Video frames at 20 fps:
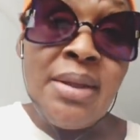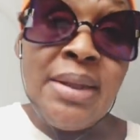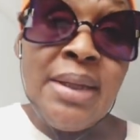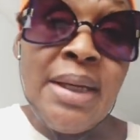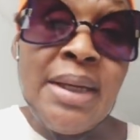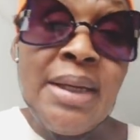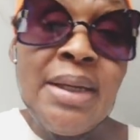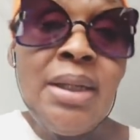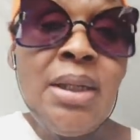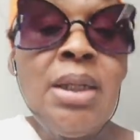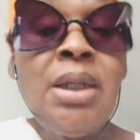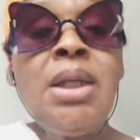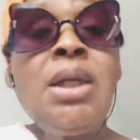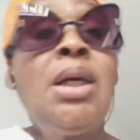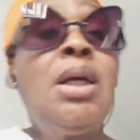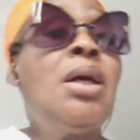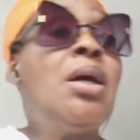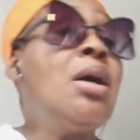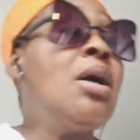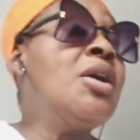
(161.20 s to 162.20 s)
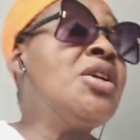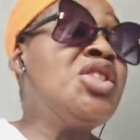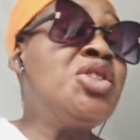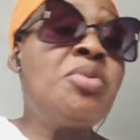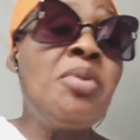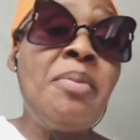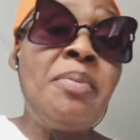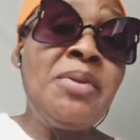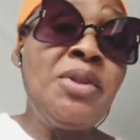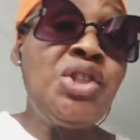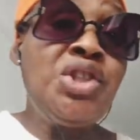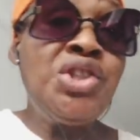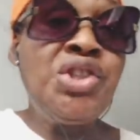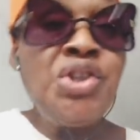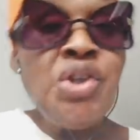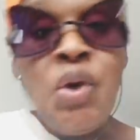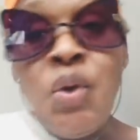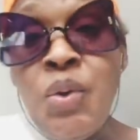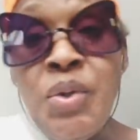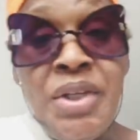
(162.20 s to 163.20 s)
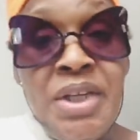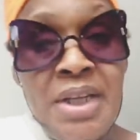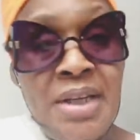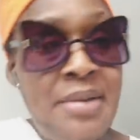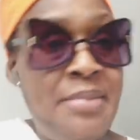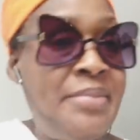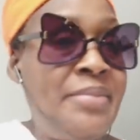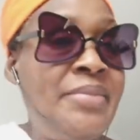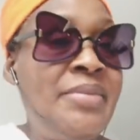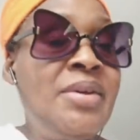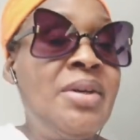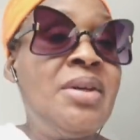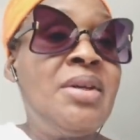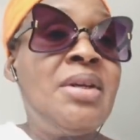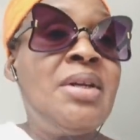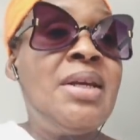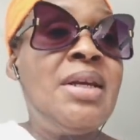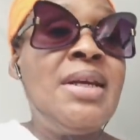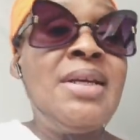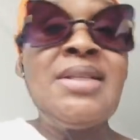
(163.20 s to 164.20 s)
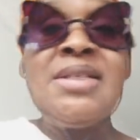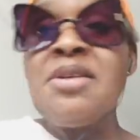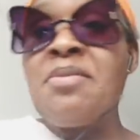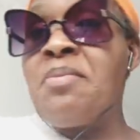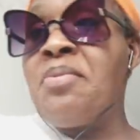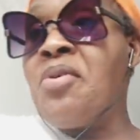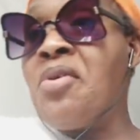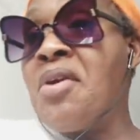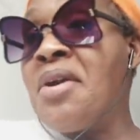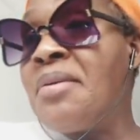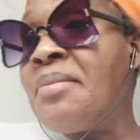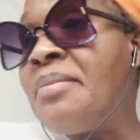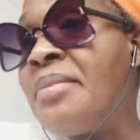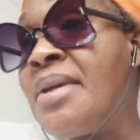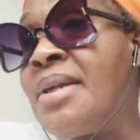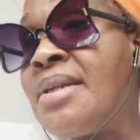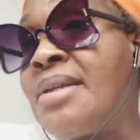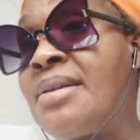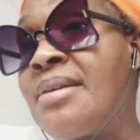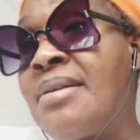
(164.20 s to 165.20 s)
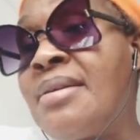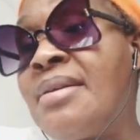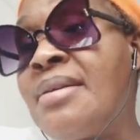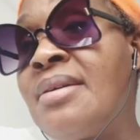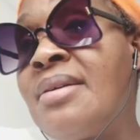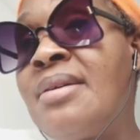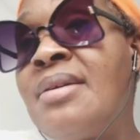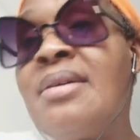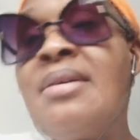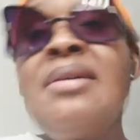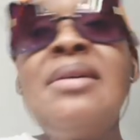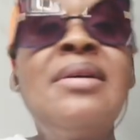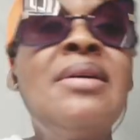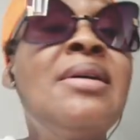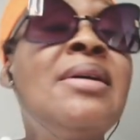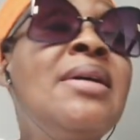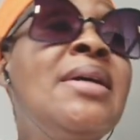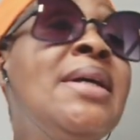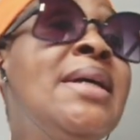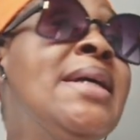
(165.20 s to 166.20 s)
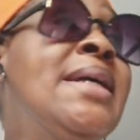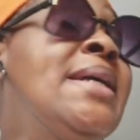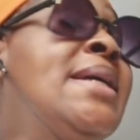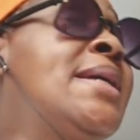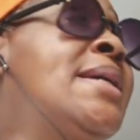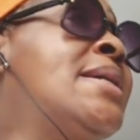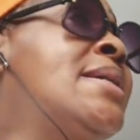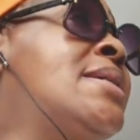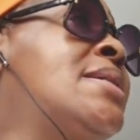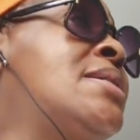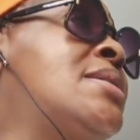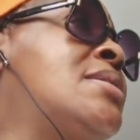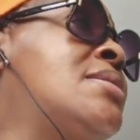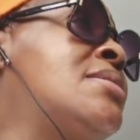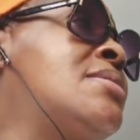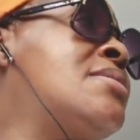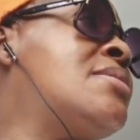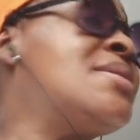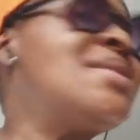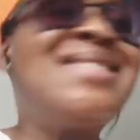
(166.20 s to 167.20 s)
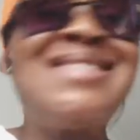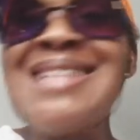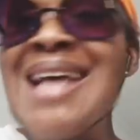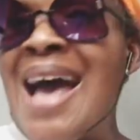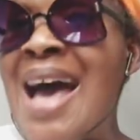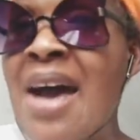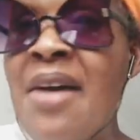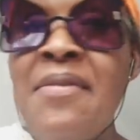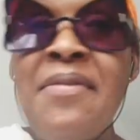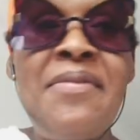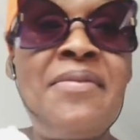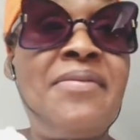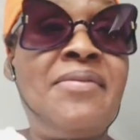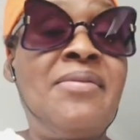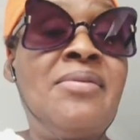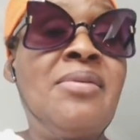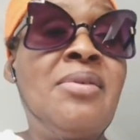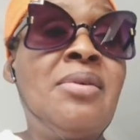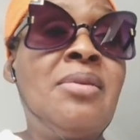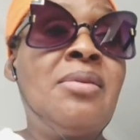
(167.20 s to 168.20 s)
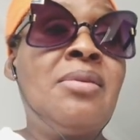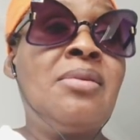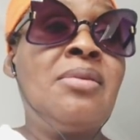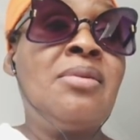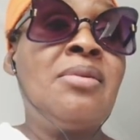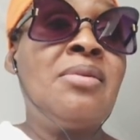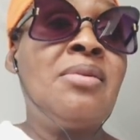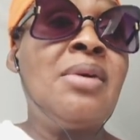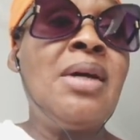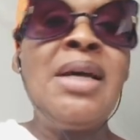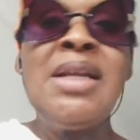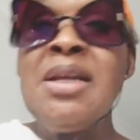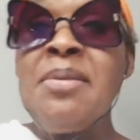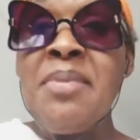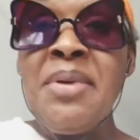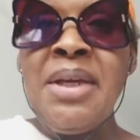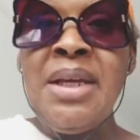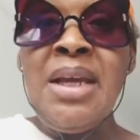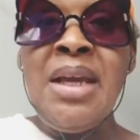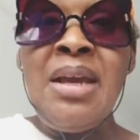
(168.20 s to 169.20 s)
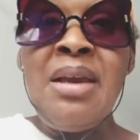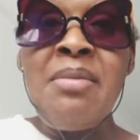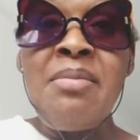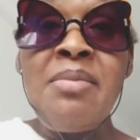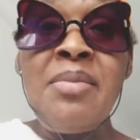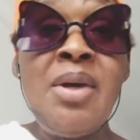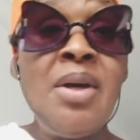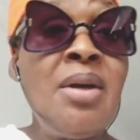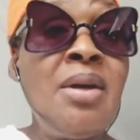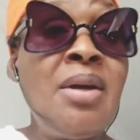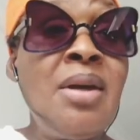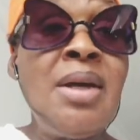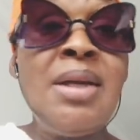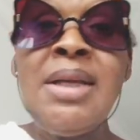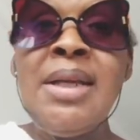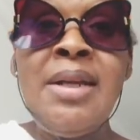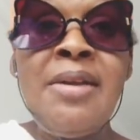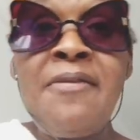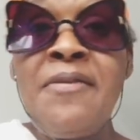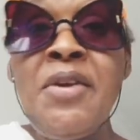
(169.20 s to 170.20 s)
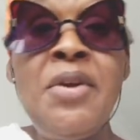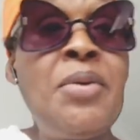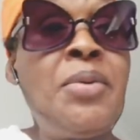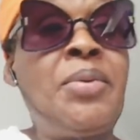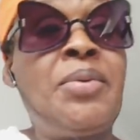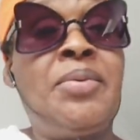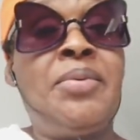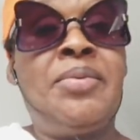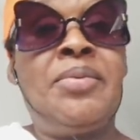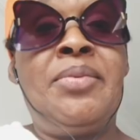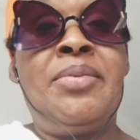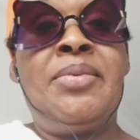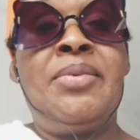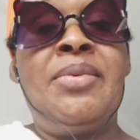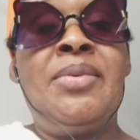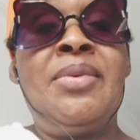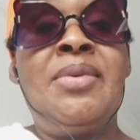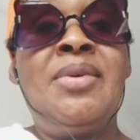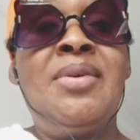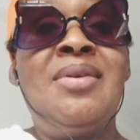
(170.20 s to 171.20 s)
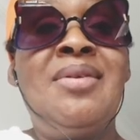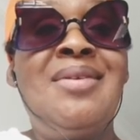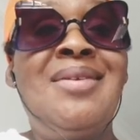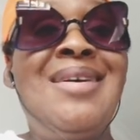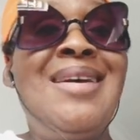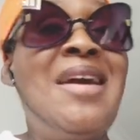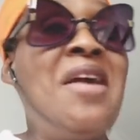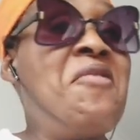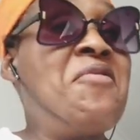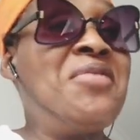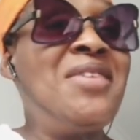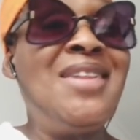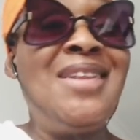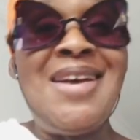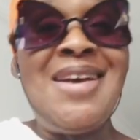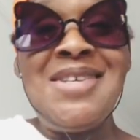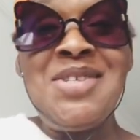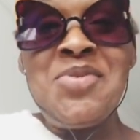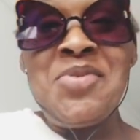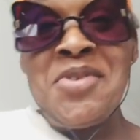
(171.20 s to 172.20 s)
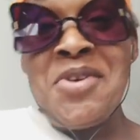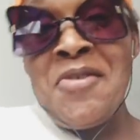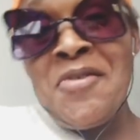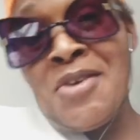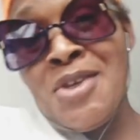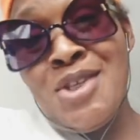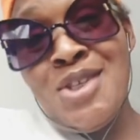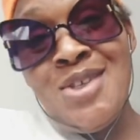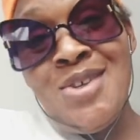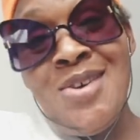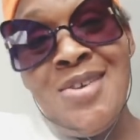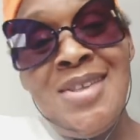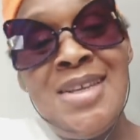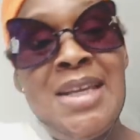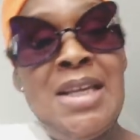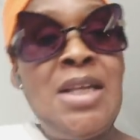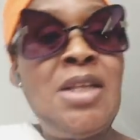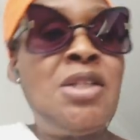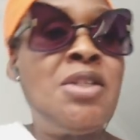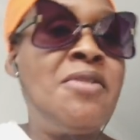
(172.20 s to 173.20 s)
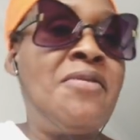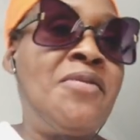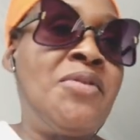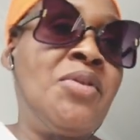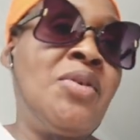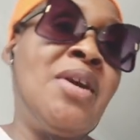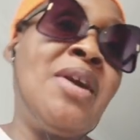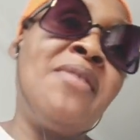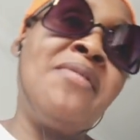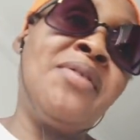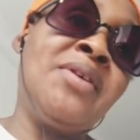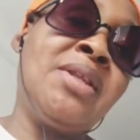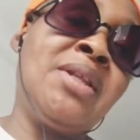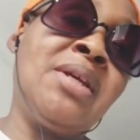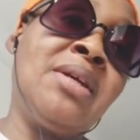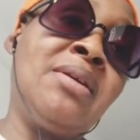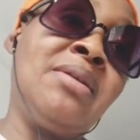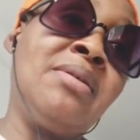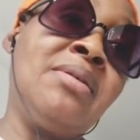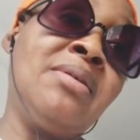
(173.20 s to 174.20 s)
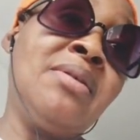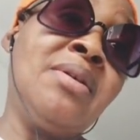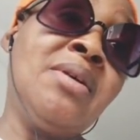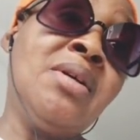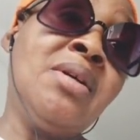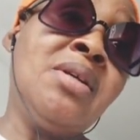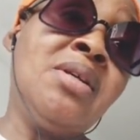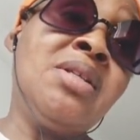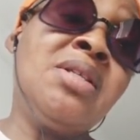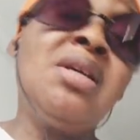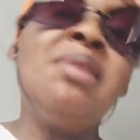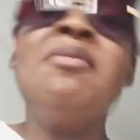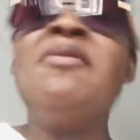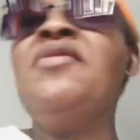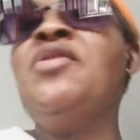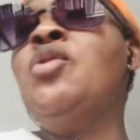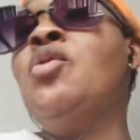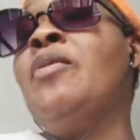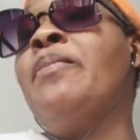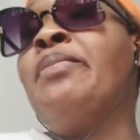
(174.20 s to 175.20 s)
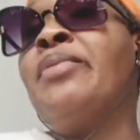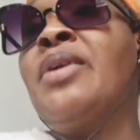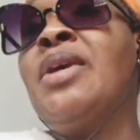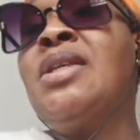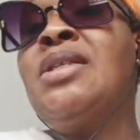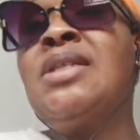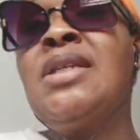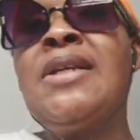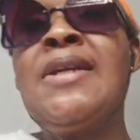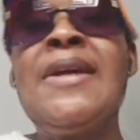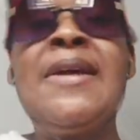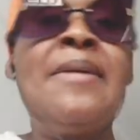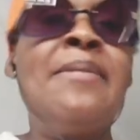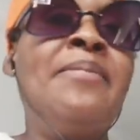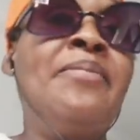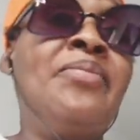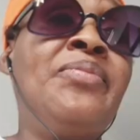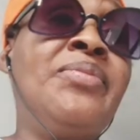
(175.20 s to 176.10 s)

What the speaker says: there, Hushpuppi showed him his apartment, his staff, and it became an interview. Every last one of us saw the interview, everything. Some of you were praising him.